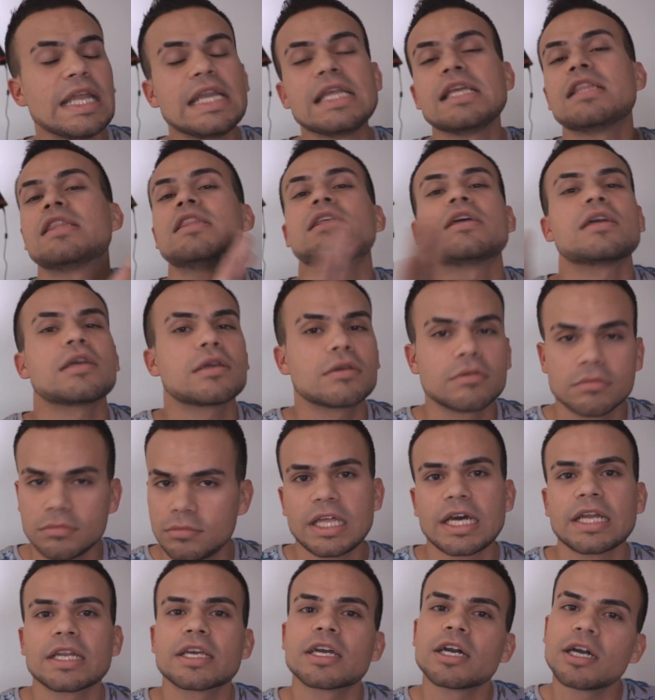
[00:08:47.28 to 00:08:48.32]
anything
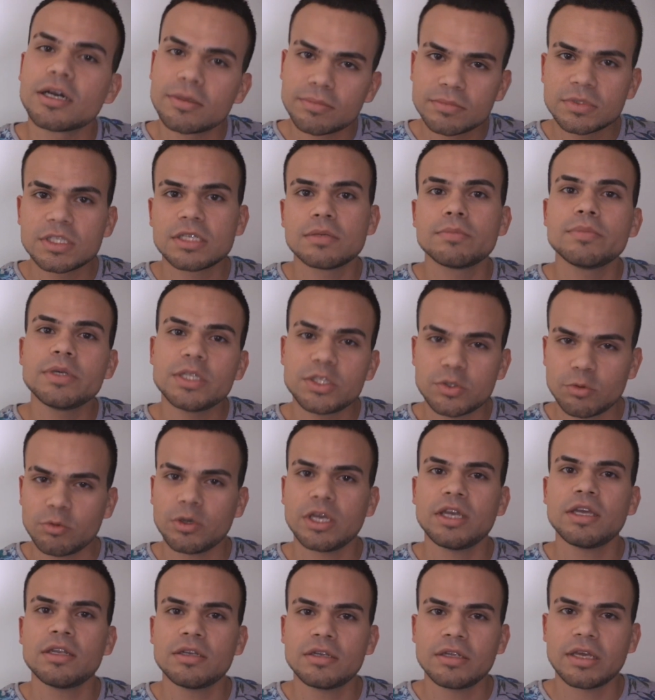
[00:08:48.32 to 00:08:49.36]
that comes in
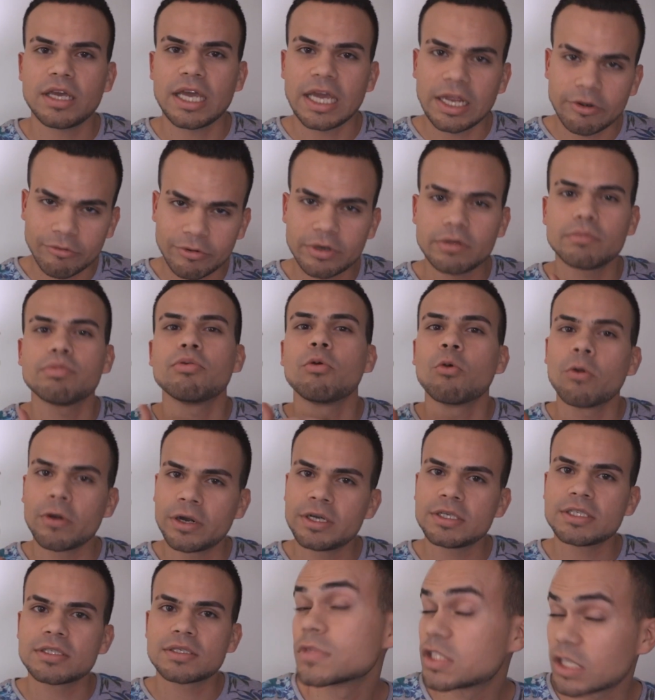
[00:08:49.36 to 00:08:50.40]
between a
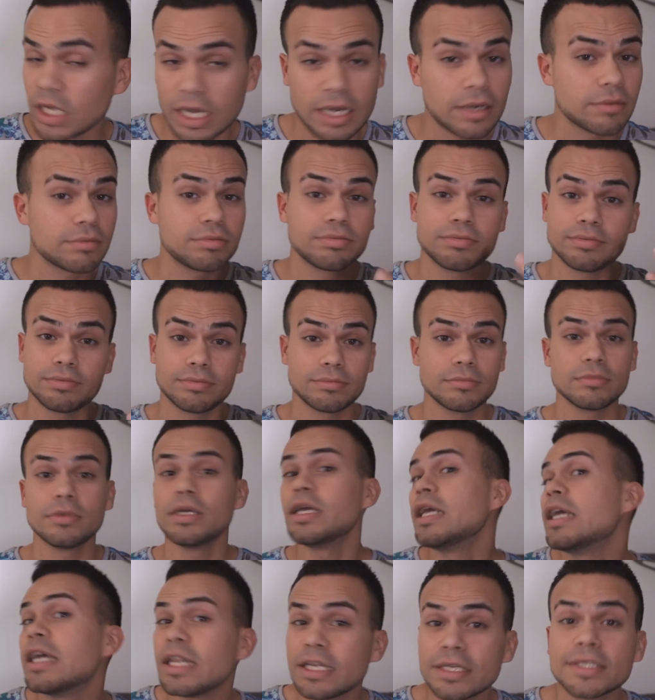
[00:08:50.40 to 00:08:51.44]
report,
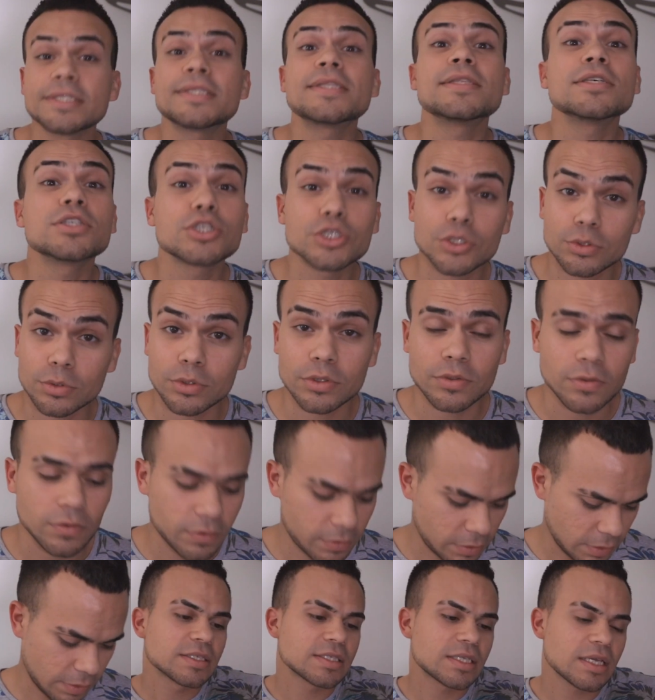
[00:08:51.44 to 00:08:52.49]
it is the
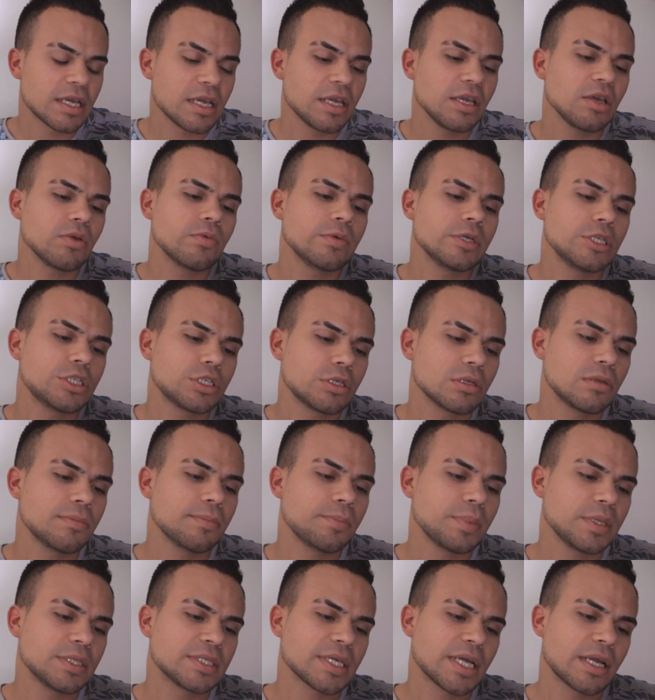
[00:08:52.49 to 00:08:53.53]
truth. Saying we
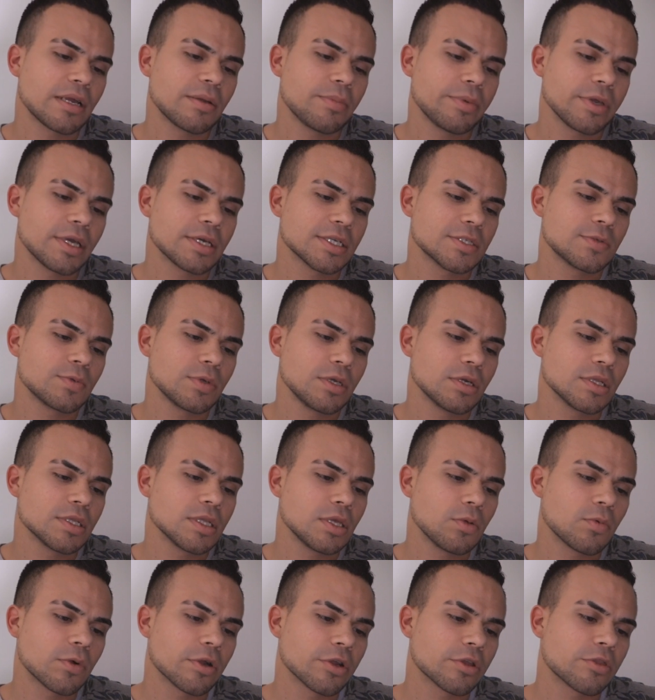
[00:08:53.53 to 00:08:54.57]
shouldn't be tired because we
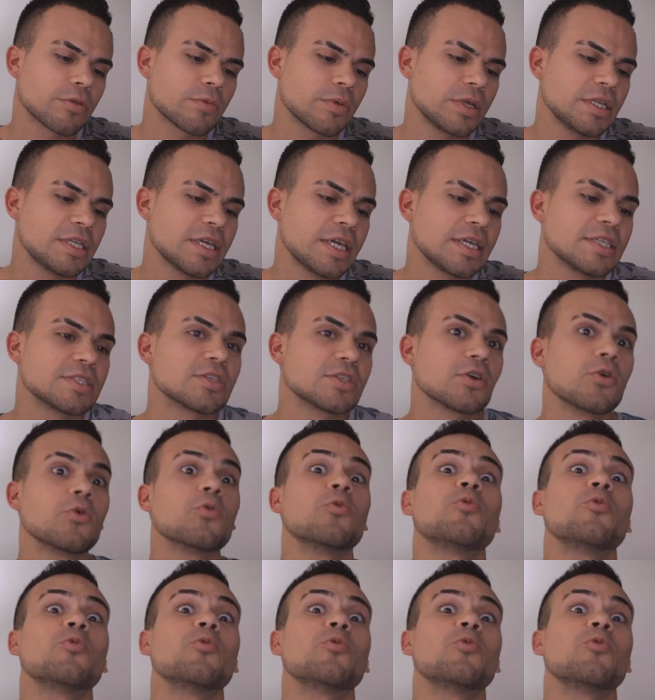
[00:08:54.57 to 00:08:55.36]
only work 3 days a